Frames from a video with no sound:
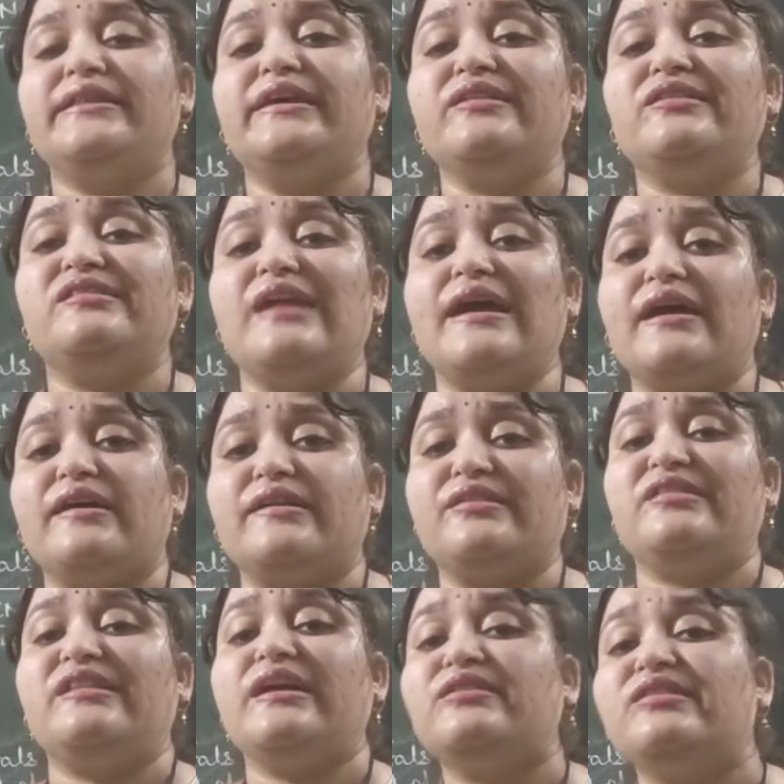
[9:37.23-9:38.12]

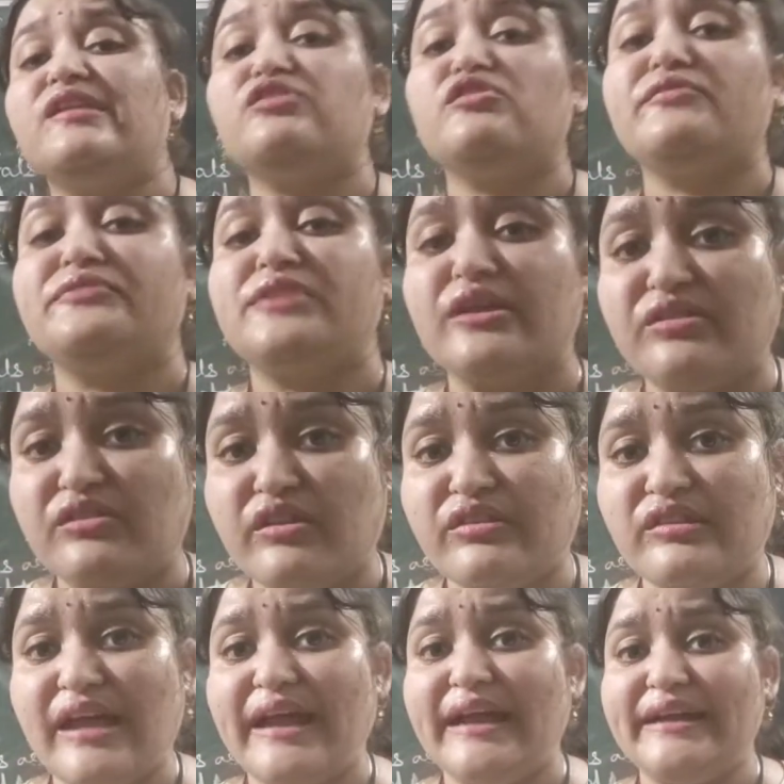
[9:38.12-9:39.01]
success of the
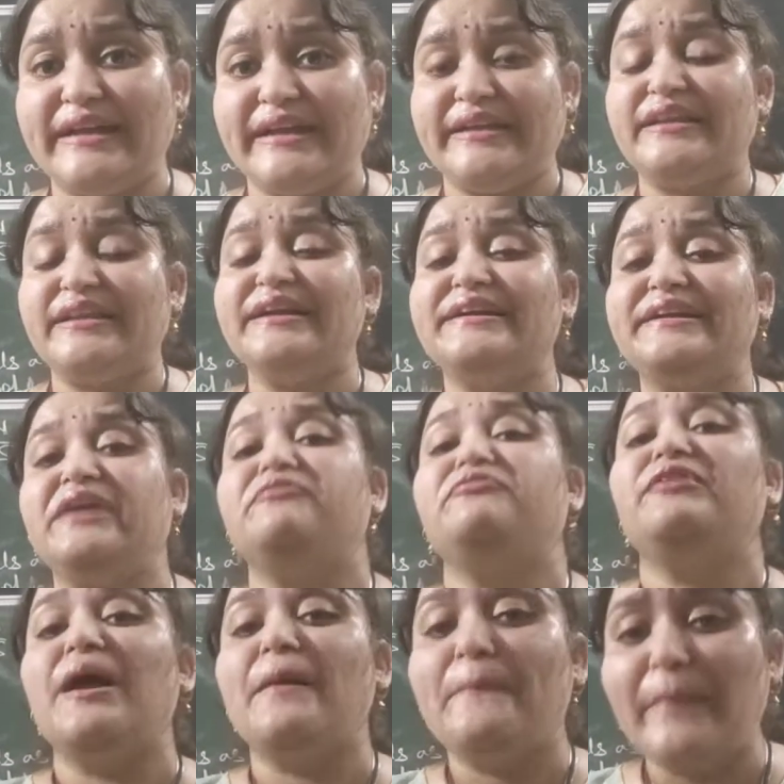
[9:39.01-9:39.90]
society, the
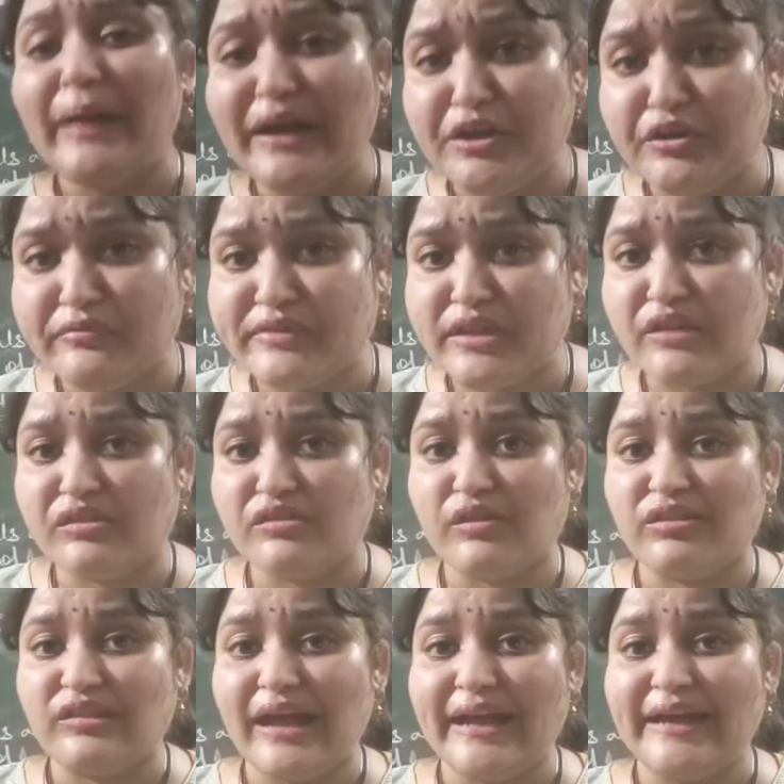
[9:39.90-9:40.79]
development of the
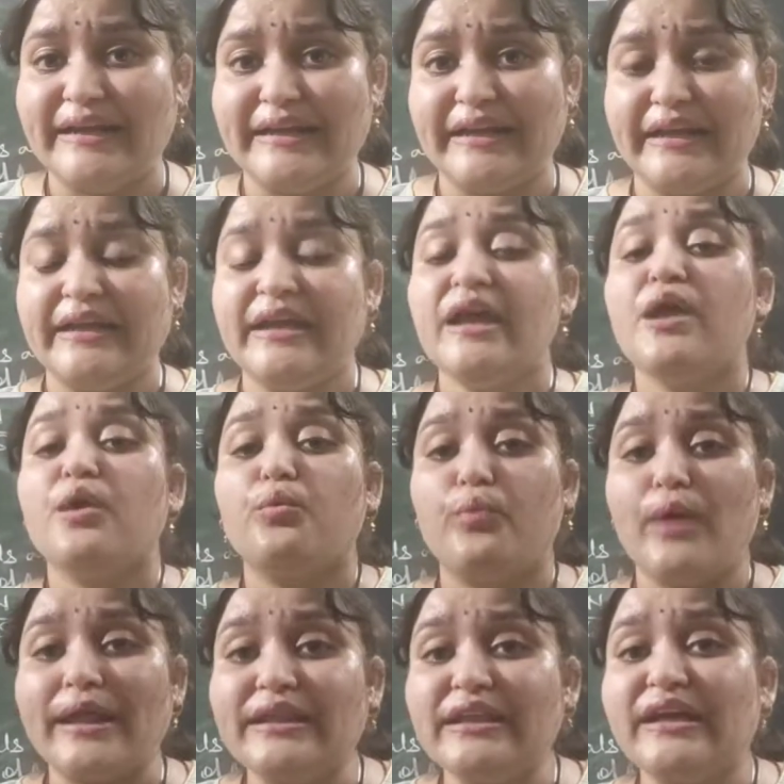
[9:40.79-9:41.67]
society,
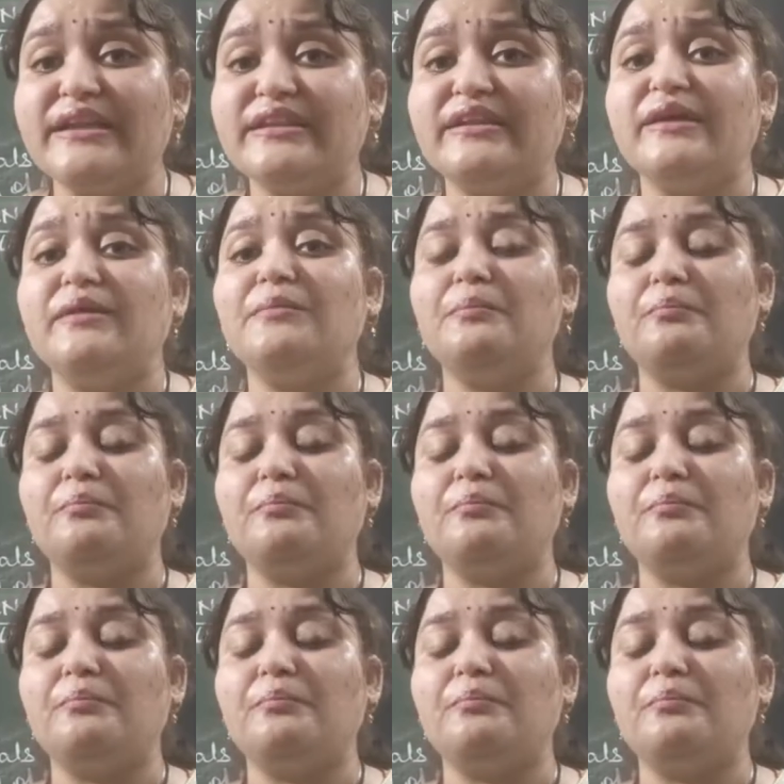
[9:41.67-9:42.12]
whether the